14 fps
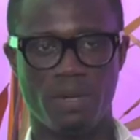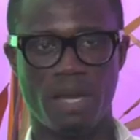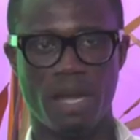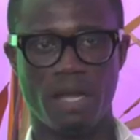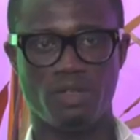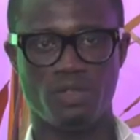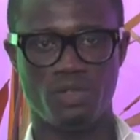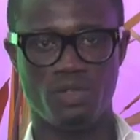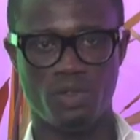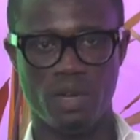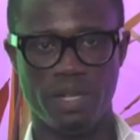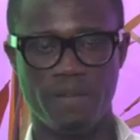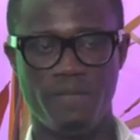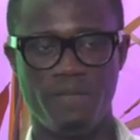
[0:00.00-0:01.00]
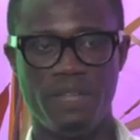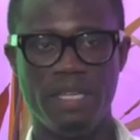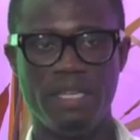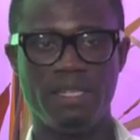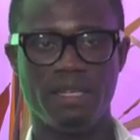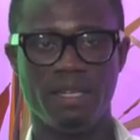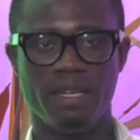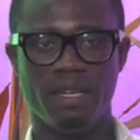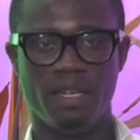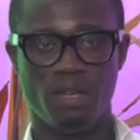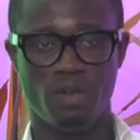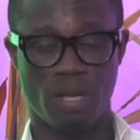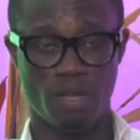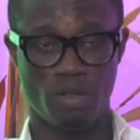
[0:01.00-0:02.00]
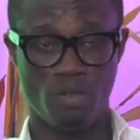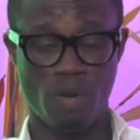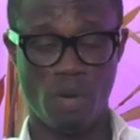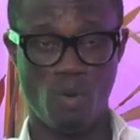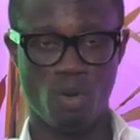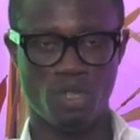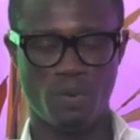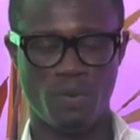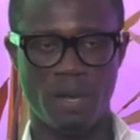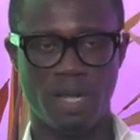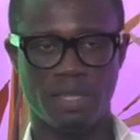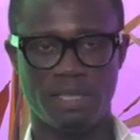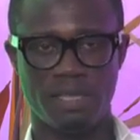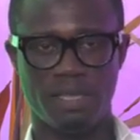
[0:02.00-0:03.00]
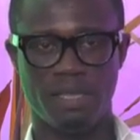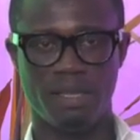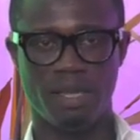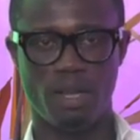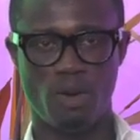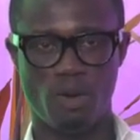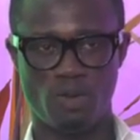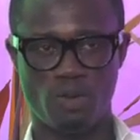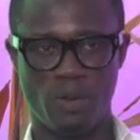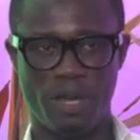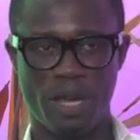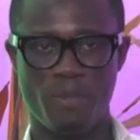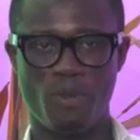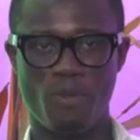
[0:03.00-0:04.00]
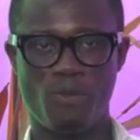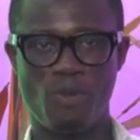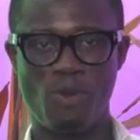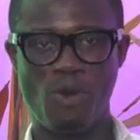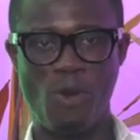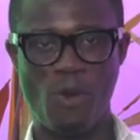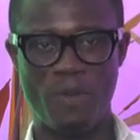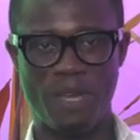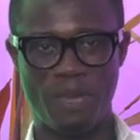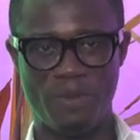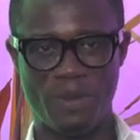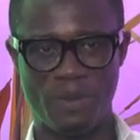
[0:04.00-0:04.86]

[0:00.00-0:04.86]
you can to join the feed. You can do a watch party and also pick up your phone, call me.